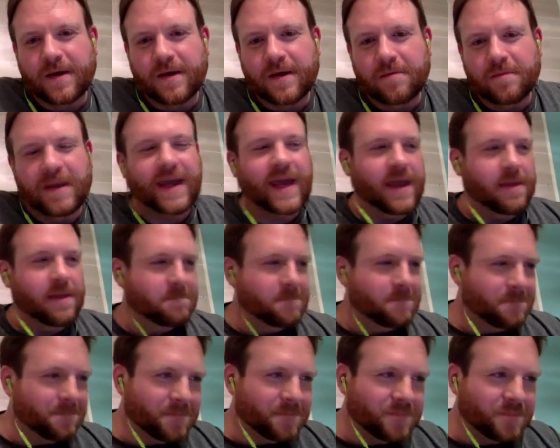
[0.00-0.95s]
Micky,
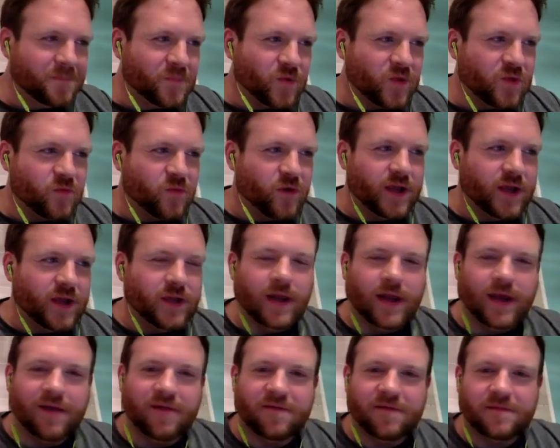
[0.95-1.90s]
what's bringing you
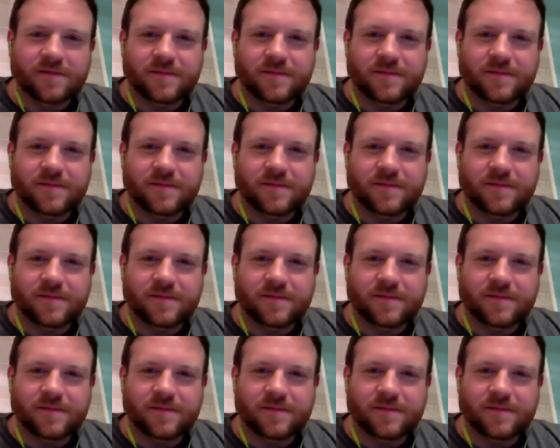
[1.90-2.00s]
life?